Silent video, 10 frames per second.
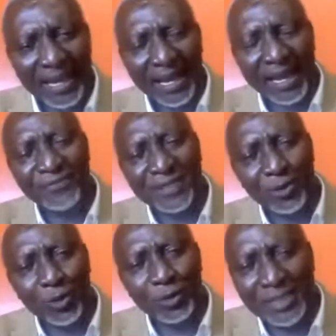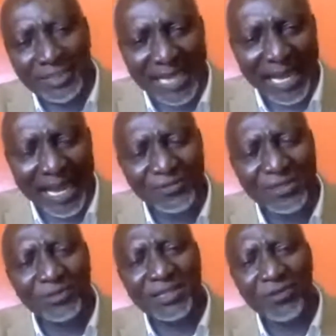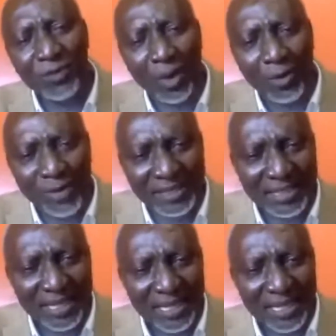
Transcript: I've seen coup d'etat. I've seen civil unrest.